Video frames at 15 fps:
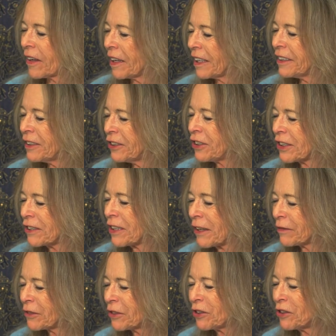I just
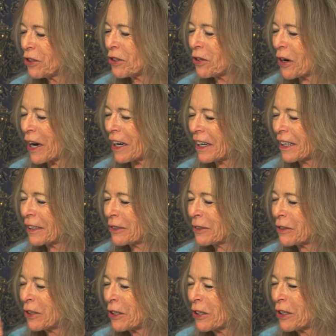have to know
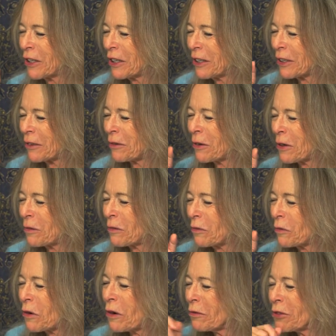how. What,
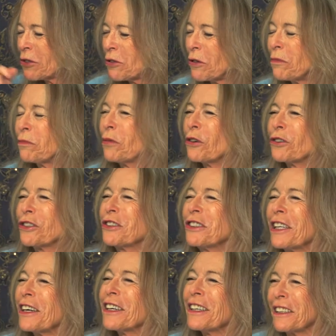what was your
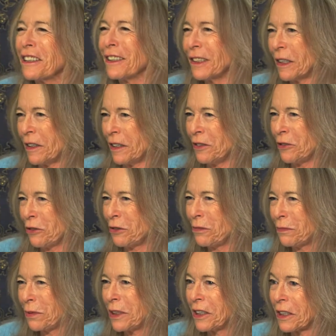portal into
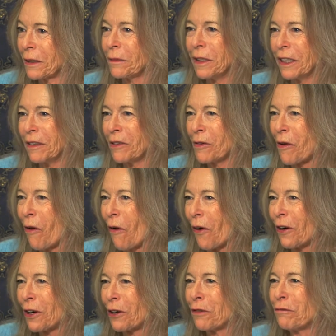becoming
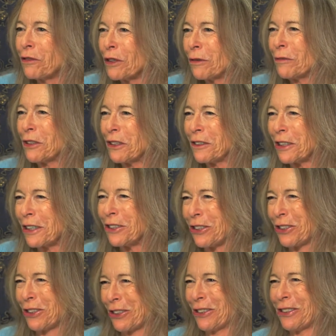a
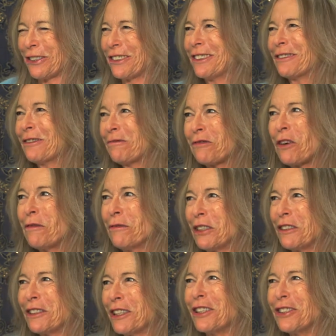fermentation
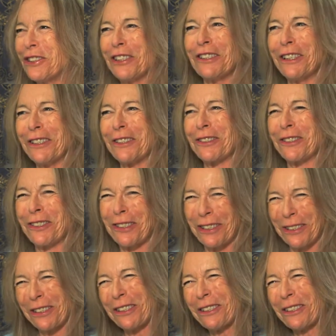fermentationist?